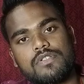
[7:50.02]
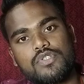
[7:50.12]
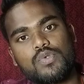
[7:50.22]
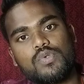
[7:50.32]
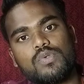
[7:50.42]

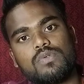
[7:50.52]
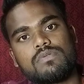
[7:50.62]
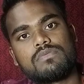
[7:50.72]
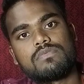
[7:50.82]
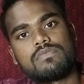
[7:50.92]
to
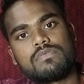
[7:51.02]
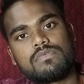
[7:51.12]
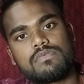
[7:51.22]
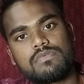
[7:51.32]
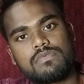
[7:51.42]

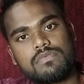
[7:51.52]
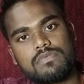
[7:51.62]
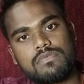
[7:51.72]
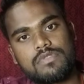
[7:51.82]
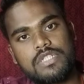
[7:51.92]

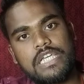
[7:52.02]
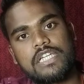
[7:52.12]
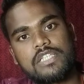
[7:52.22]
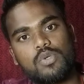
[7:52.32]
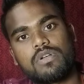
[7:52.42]

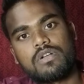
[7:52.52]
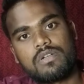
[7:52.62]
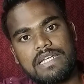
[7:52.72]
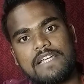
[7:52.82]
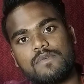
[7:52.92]
take your
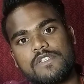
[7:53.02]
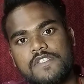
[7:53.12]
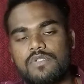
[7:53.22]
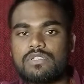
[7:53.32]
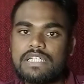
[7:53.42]

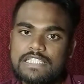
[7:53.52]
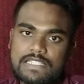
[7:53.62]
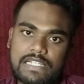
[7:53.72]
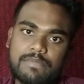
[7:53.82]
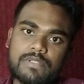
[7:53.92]
language to the
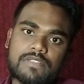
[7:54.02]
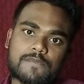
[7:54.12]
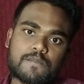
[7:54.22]
next level.